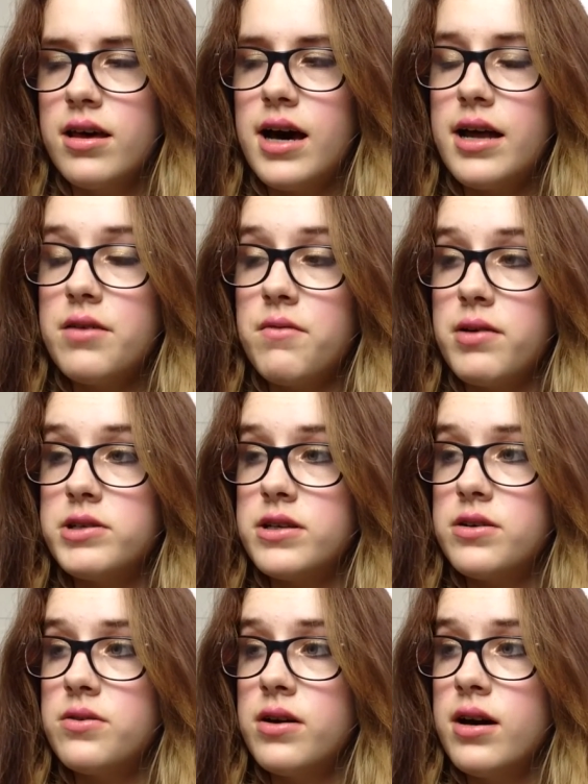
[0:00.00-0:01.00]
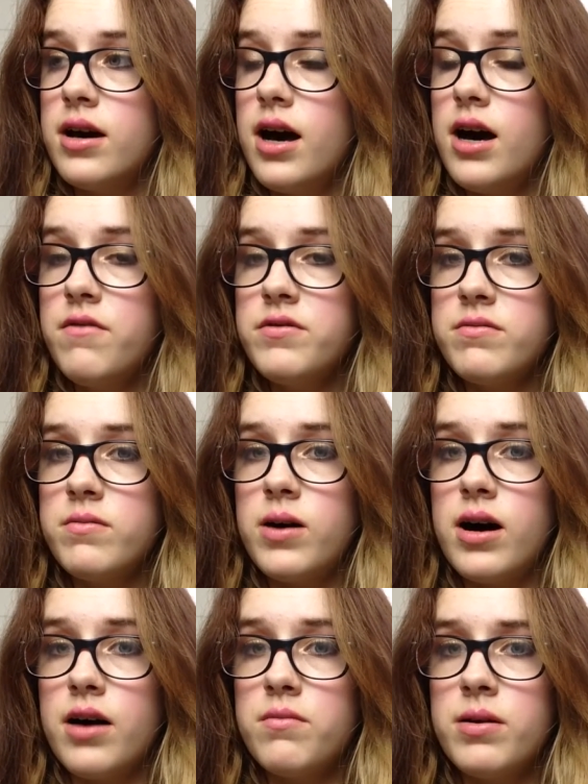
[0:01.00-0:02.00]
Anyway, so after a
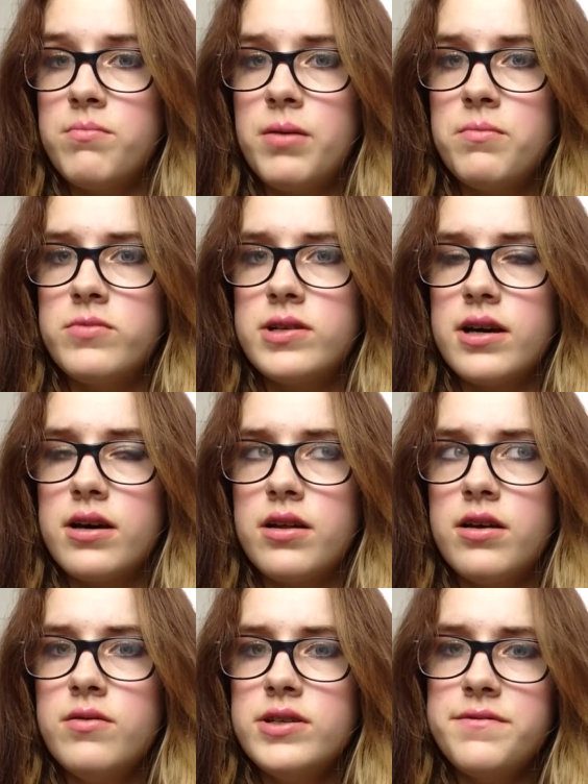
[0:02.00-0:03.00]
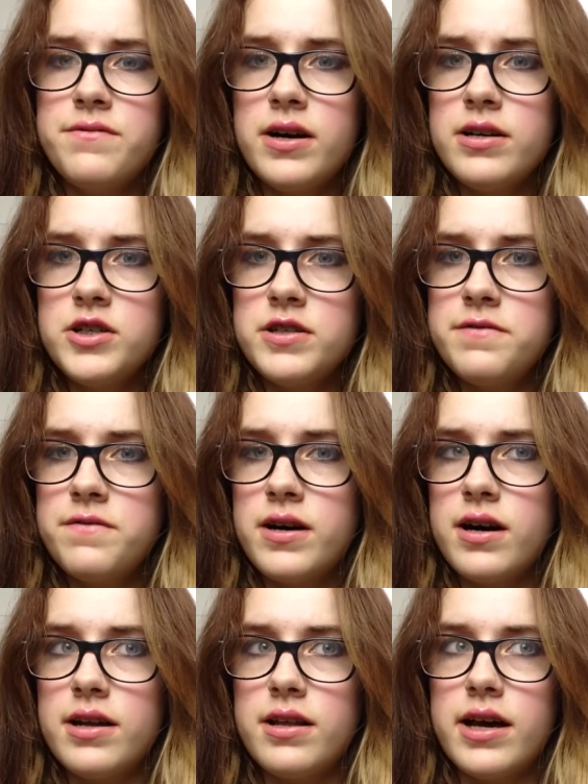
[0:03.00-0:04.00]
while, my mum was like going, oh, it's fine, she's
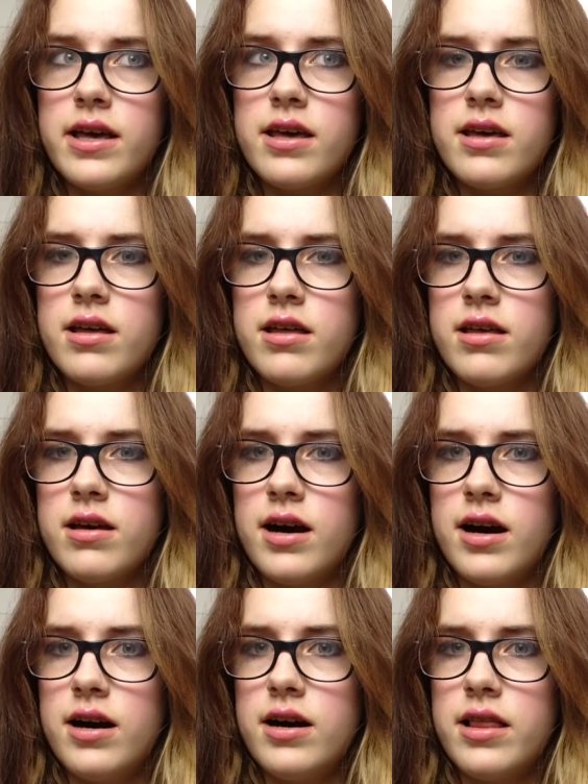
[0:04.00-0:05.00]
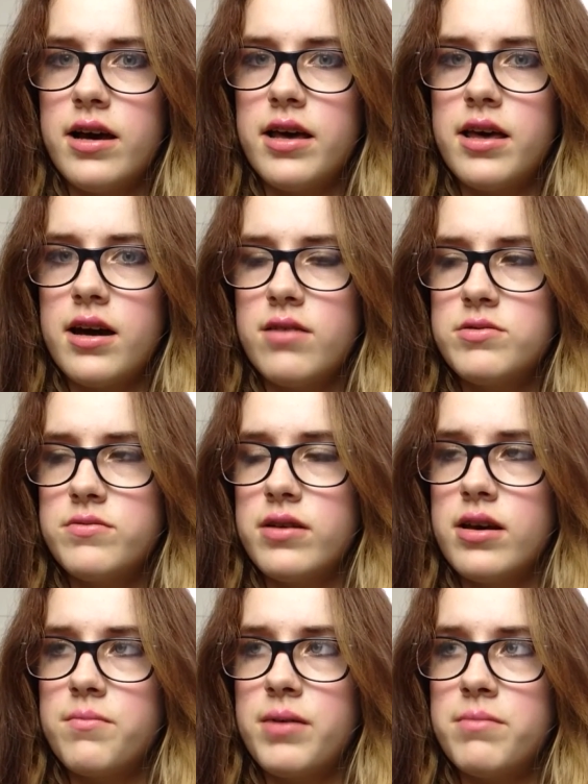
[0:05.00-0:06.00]
fine. Like I was
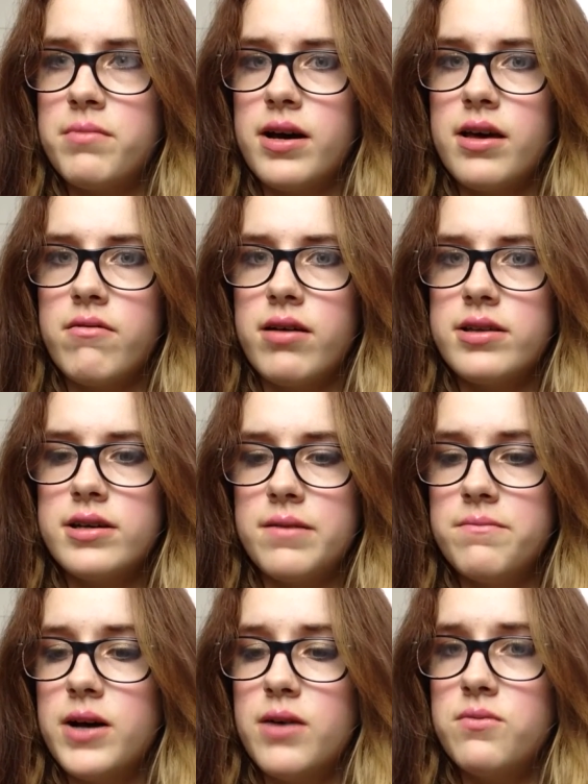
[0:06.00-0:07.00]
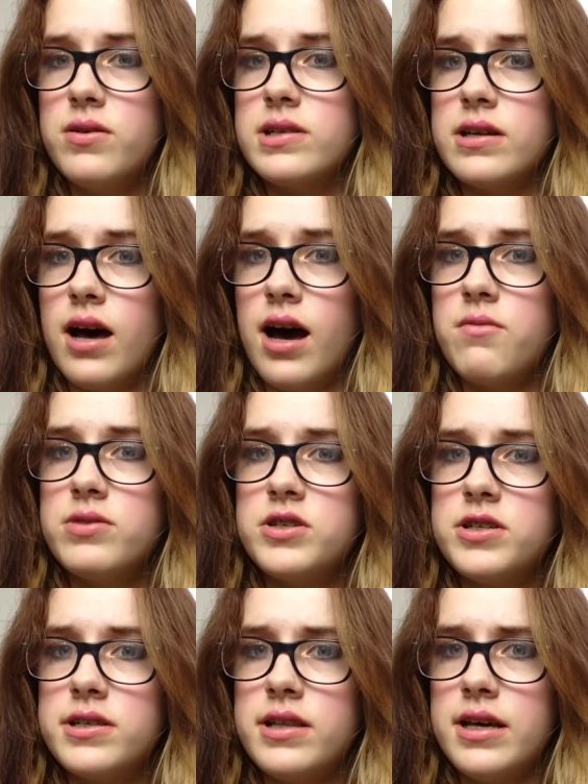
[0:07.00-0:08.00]
worrying about my great aunt, but I wasn't. I was
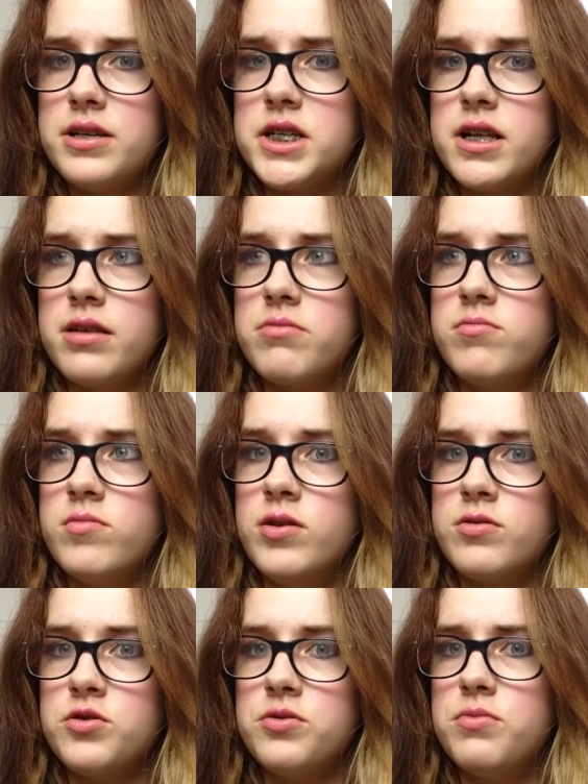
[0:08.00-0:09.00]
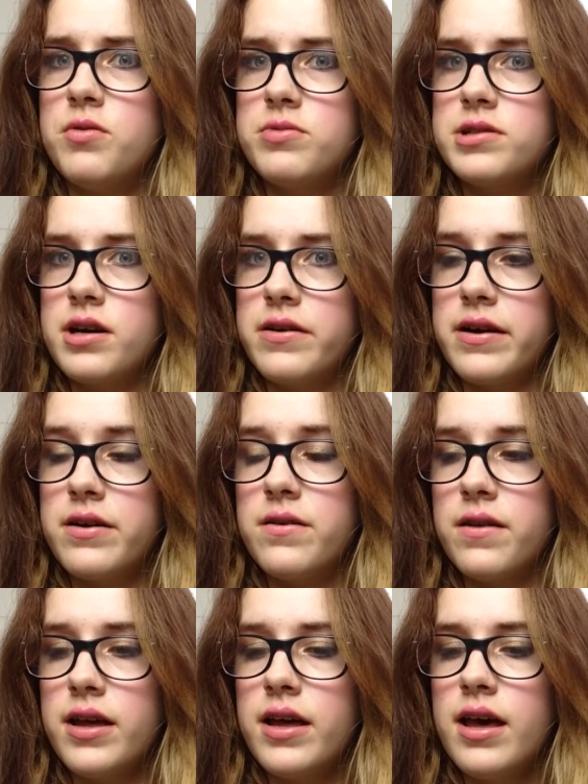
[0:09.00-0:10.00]
just literally not sure what was going on.